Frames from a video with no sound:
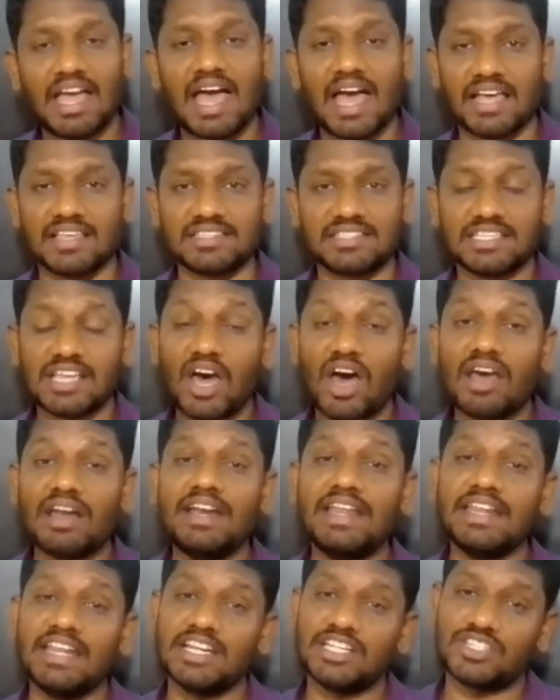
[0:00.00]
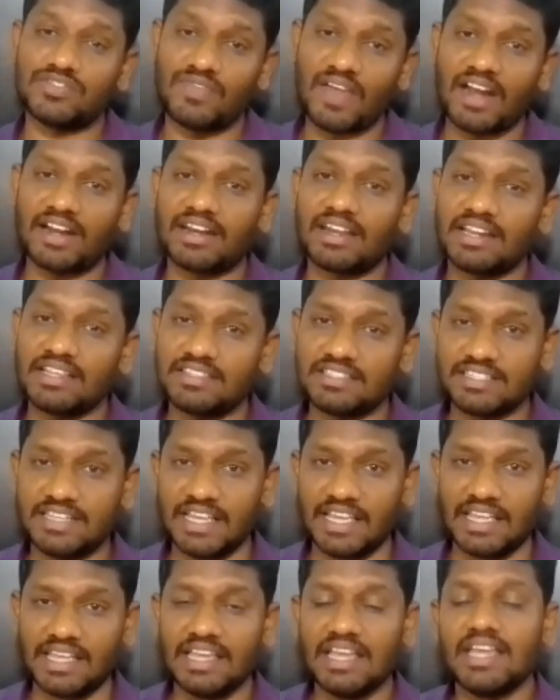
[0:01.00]
as Ordnance Factories
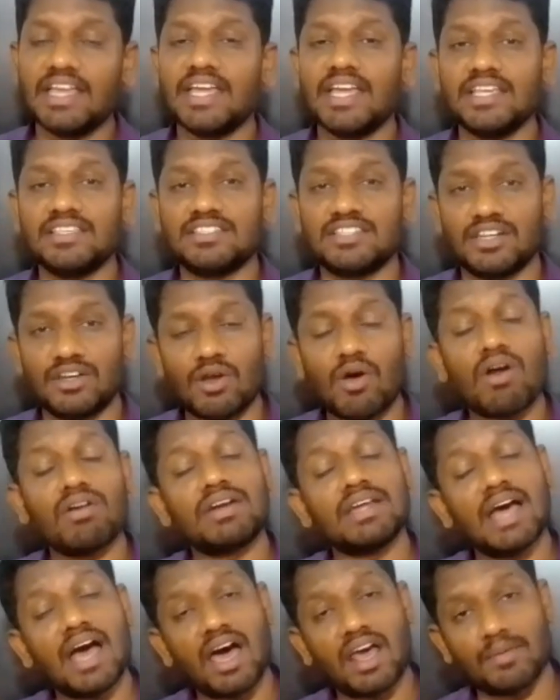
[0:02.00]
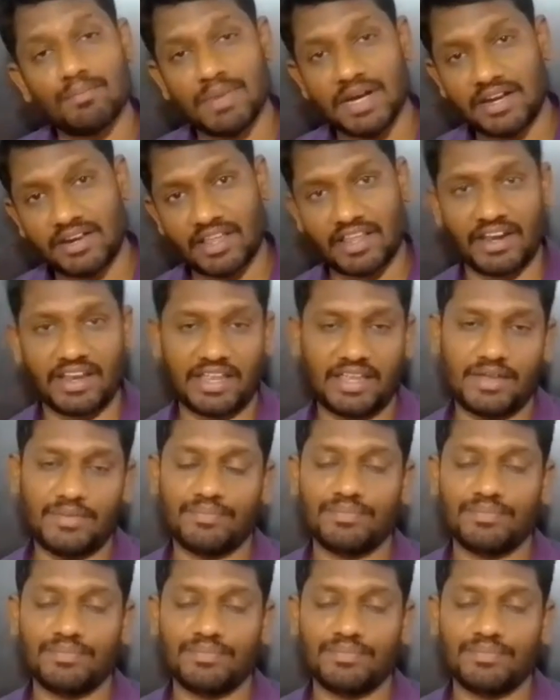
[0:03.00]
Day is not arbitrary.